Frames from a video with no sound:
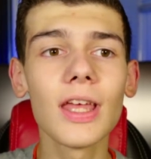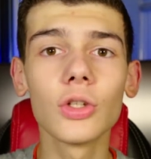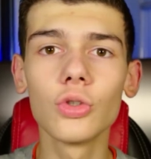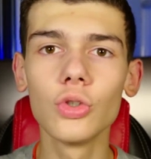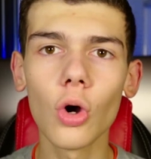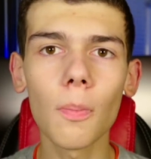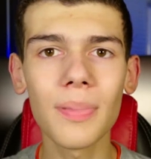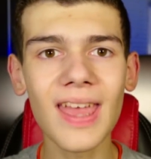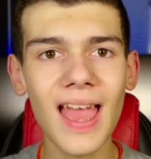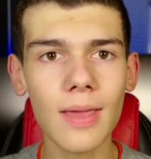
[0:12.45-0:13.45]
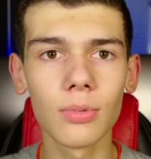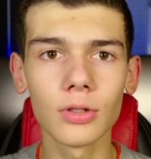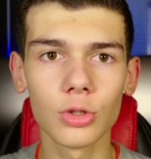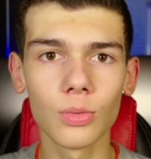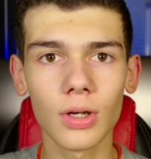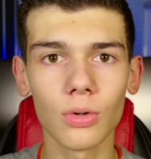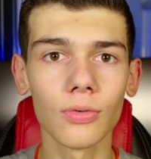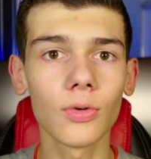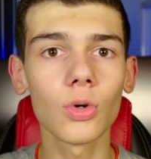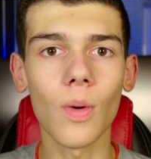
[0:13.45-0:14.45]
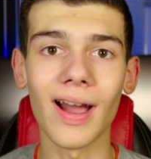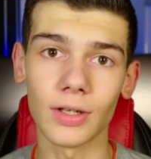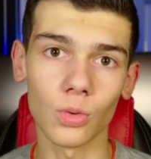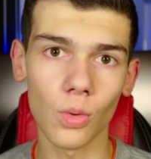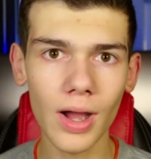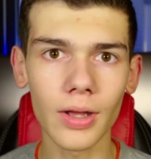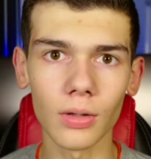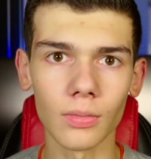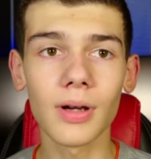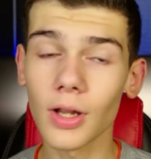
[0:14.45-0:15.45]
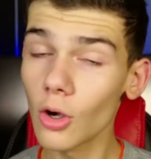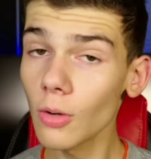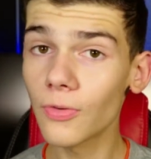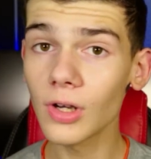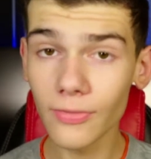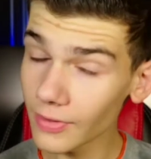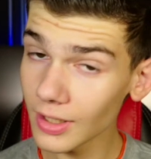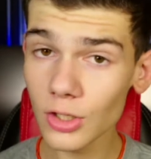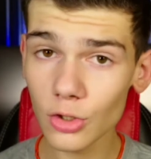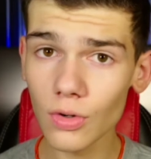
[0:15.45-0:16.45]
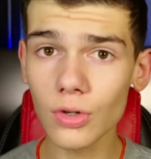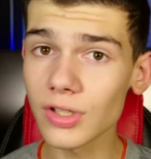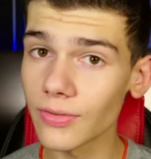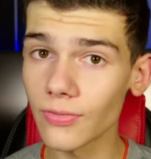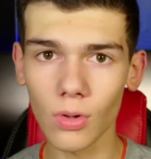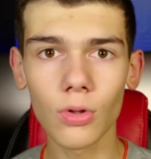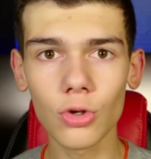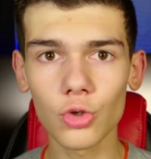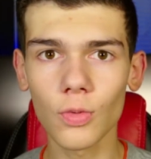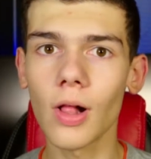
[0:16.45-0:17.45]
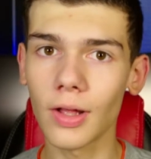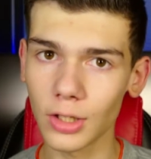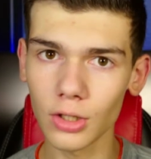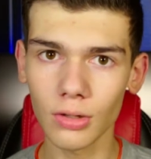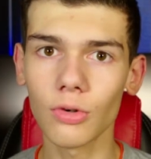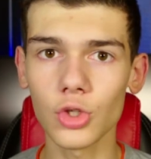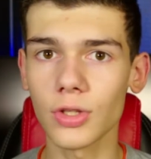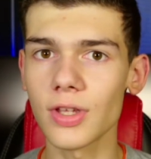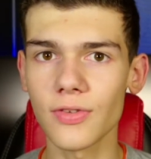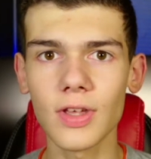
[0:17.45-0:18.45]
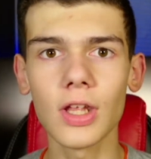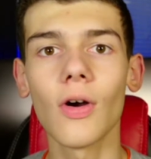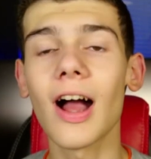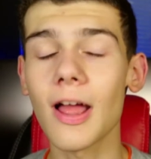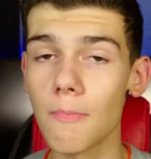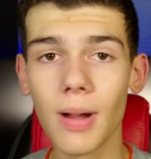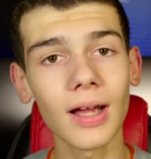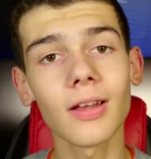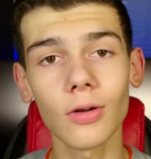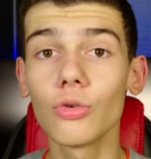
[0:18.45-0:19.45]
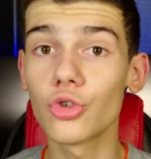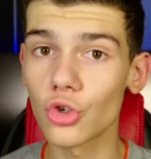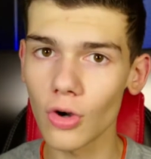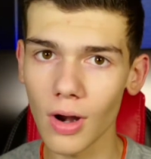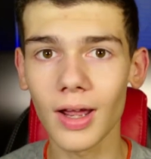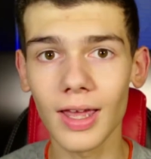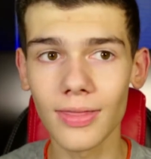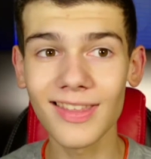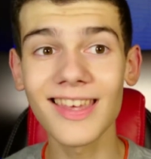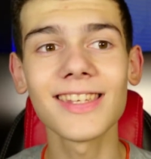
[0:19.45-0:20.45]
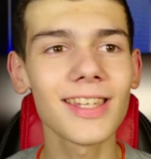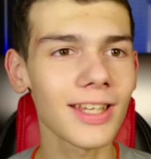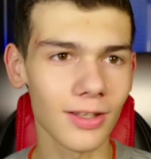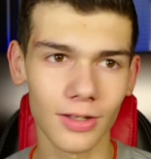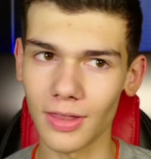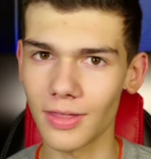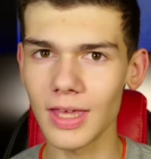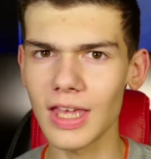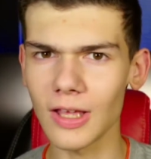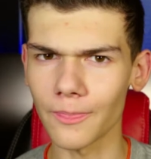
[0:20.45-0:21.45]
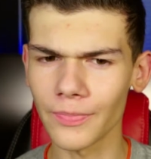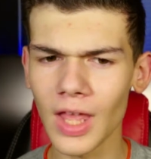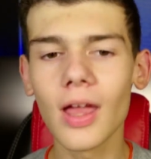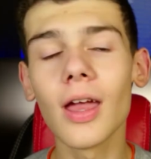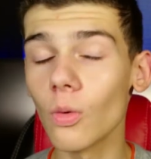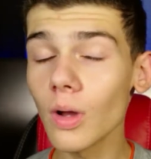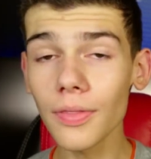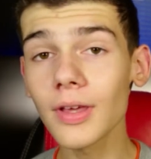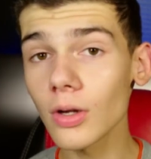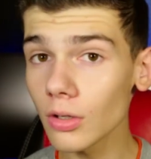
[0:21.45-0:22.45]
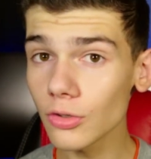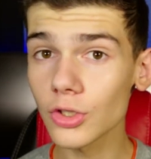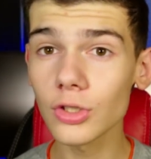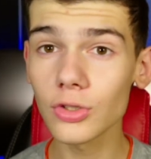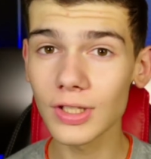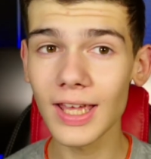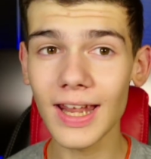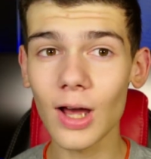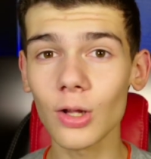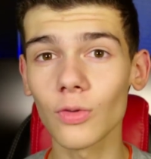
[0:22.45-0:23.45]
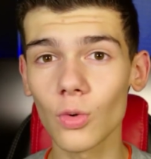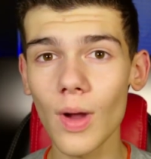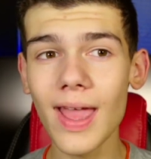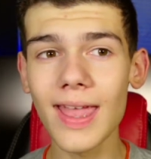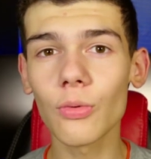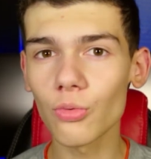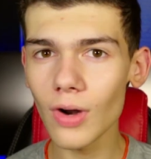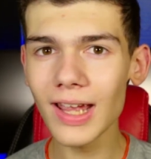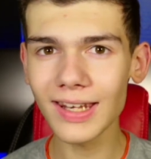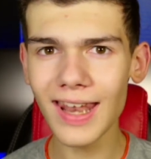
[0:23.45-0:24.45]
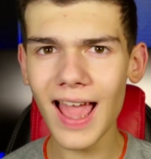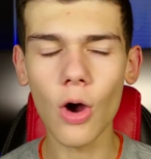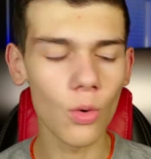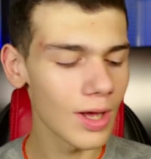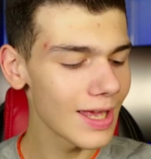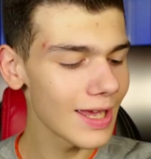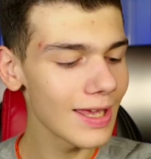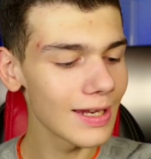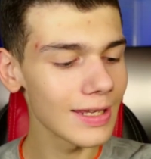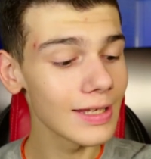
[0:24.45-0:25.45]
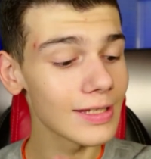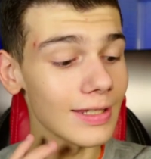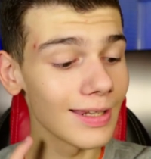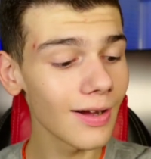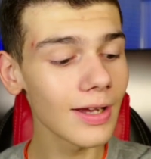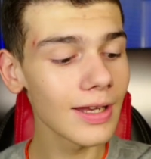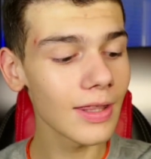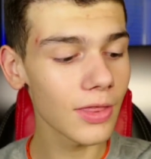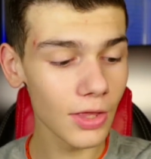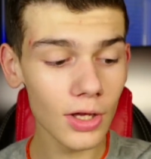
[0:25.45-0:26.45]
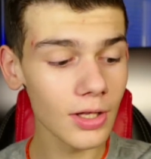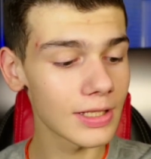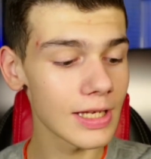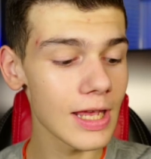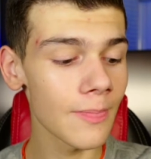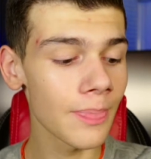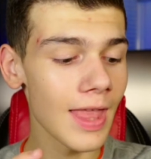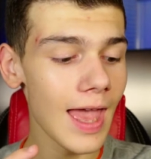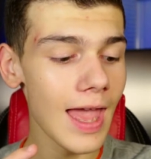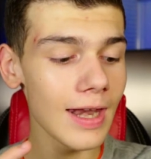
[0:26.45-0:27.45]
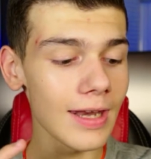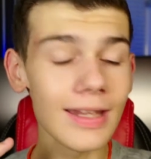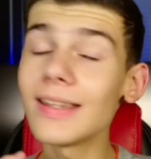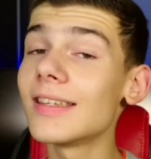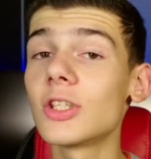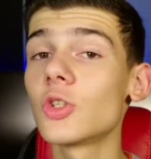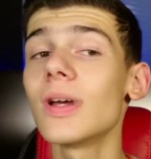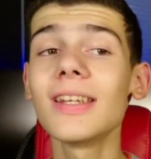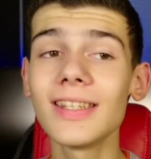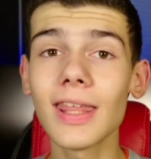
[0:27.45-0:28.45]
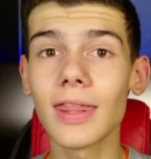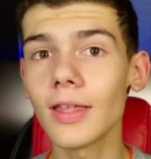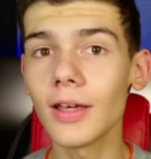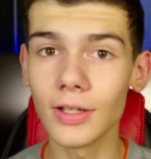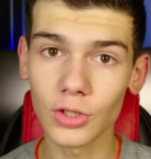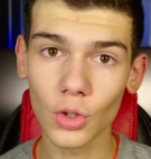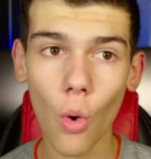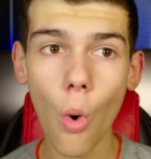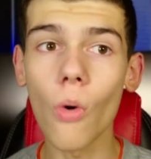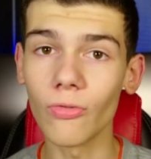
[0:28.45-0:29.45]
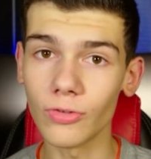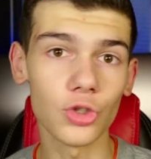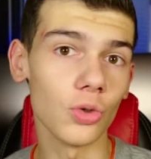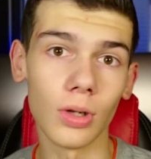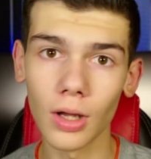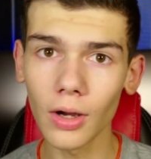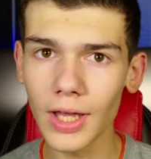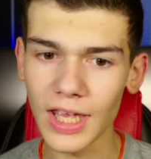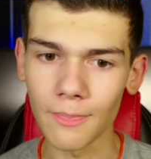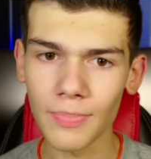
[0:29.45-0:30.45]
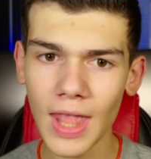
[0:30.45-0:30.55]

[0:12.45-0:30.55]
to not be able to record for quite a while. But hopefully, fingers crossed, if all goes well and you're watching this video, I'm back on track and this is a good thing. And one thing also to get out of the way, right now it is 9:30 and it is 23rd of July.